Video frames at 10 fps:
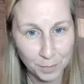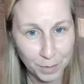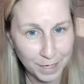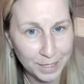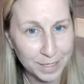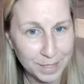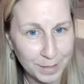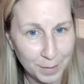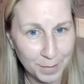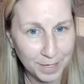Why is this
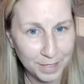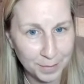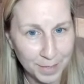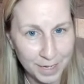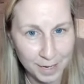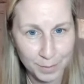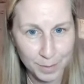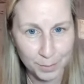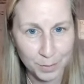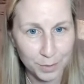coming to me? I'm
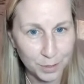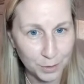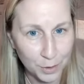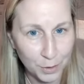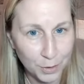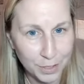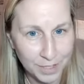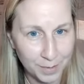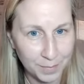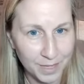supposed to learn
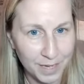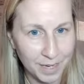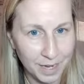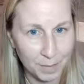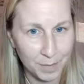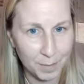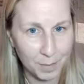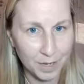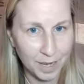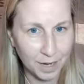something and be able
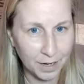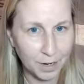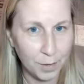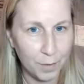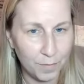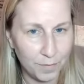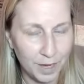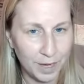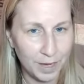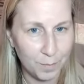to let go of
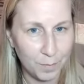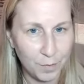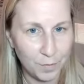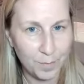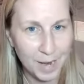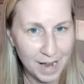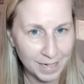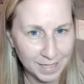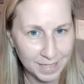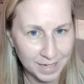it and move
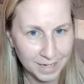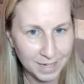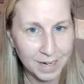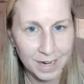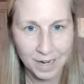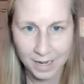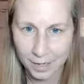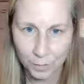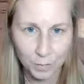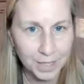past it. And
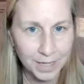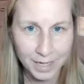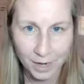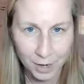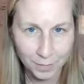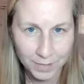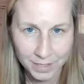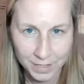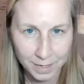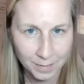it really
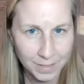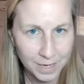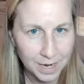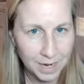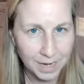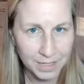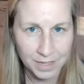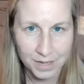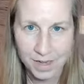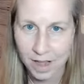oftentimes has
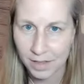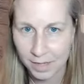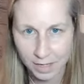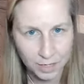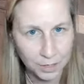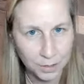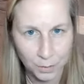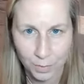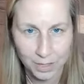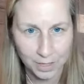nothing to do
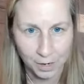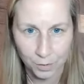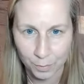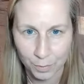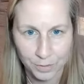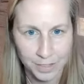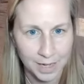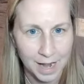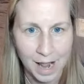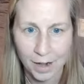with the other
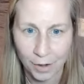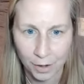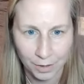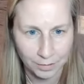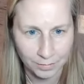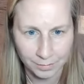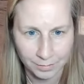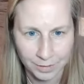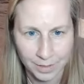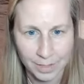person at all.
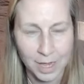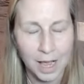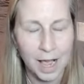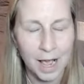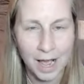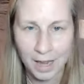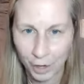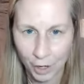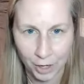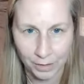At
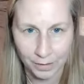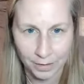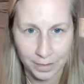all.